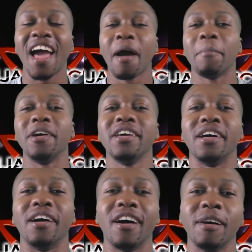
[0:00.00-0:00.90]
But yeah,
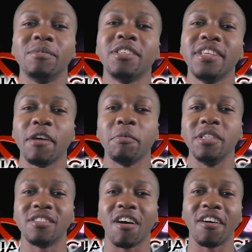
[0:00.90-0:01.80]
today we'll be
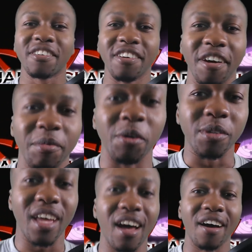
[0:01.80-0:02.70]
talking about
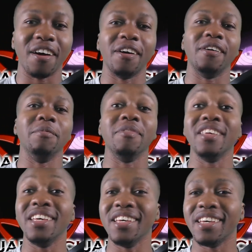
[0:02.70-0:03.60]

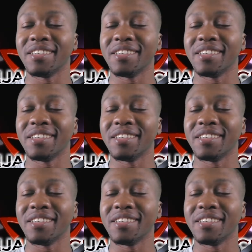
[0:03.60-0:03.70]
the